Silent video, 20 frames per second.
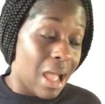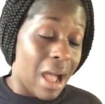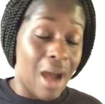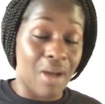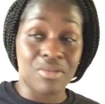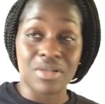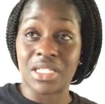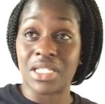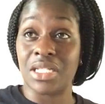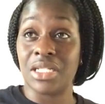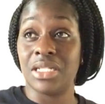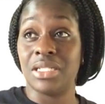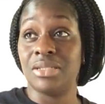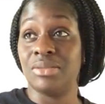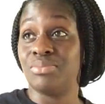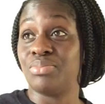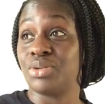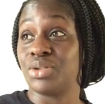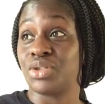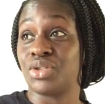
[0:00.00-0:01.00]
I was
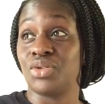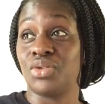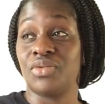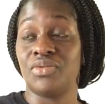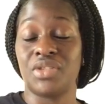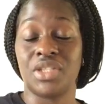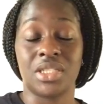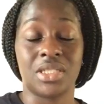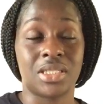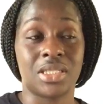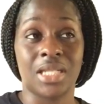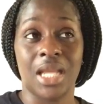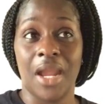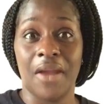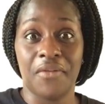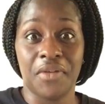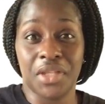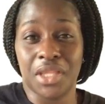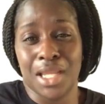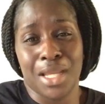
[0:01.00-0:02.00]
in pursuit of just
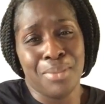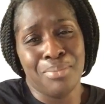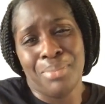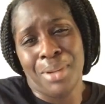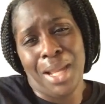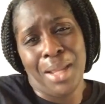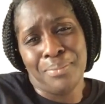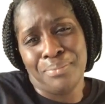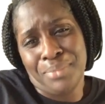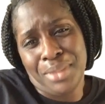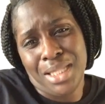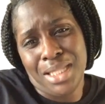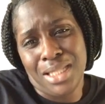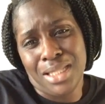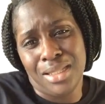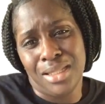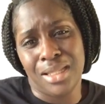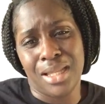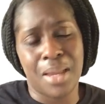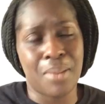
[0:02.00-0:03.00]
everything but
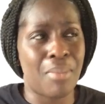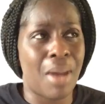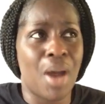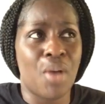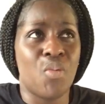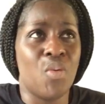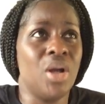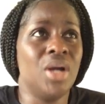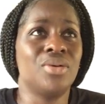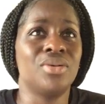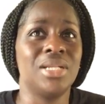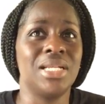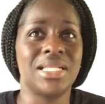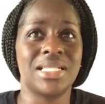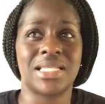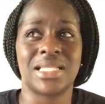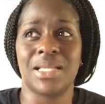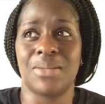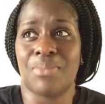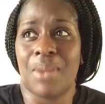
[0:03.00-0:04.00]
me and my
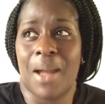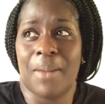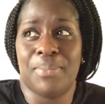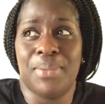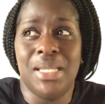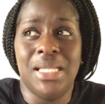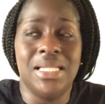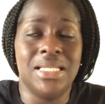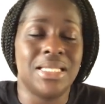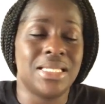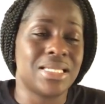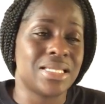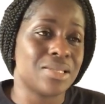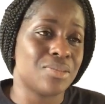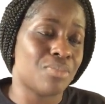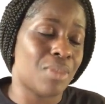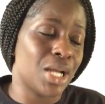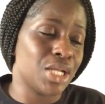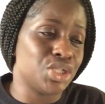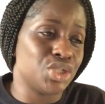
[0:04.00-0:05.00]
wellness and my peace
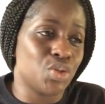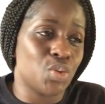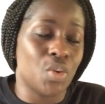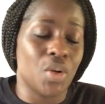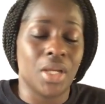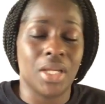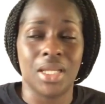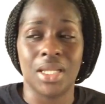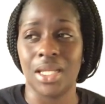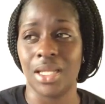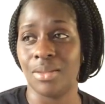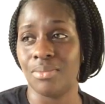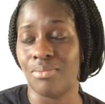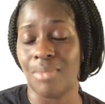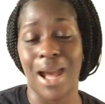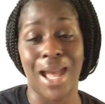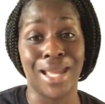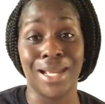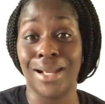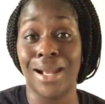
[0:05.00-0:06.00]
and my joy
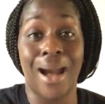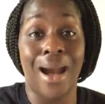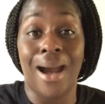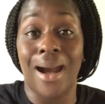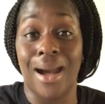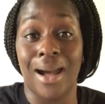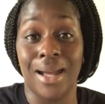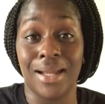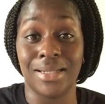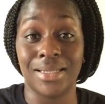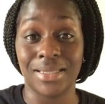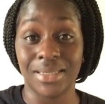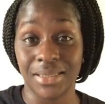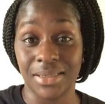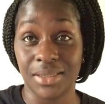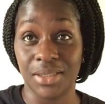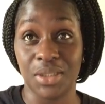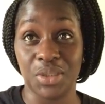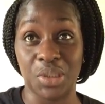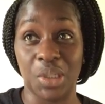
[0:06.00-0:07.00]
and my God,
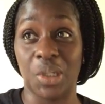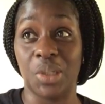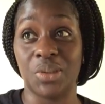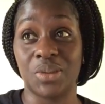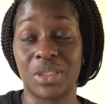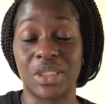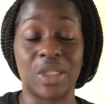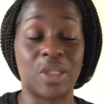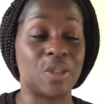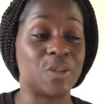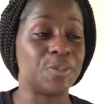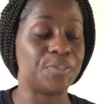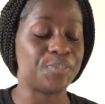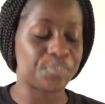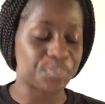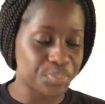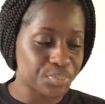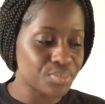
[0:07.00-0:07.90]
you know? So